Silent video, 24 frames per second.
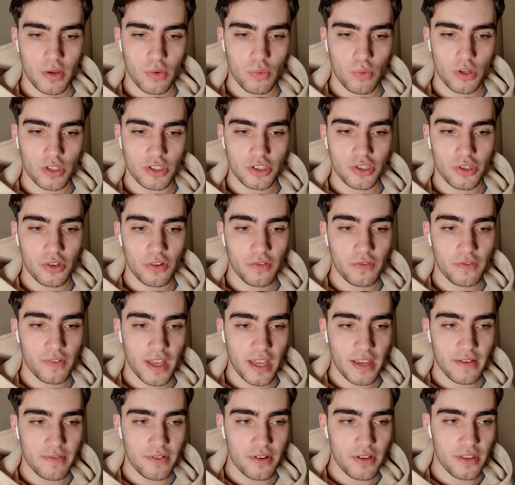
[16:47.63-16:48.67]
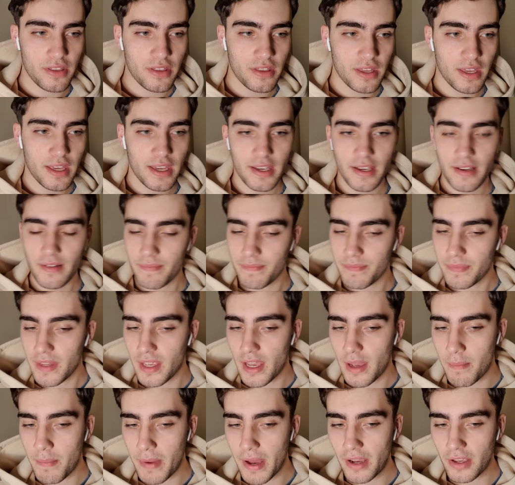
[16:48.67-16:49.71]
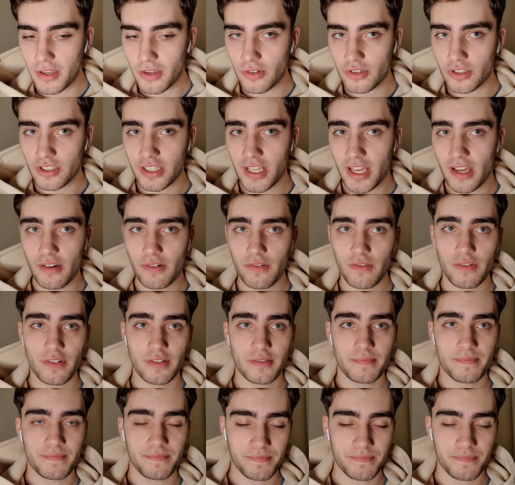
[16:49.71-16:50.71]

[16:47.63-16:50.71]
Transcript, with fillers: What's your favorite thing about yourself?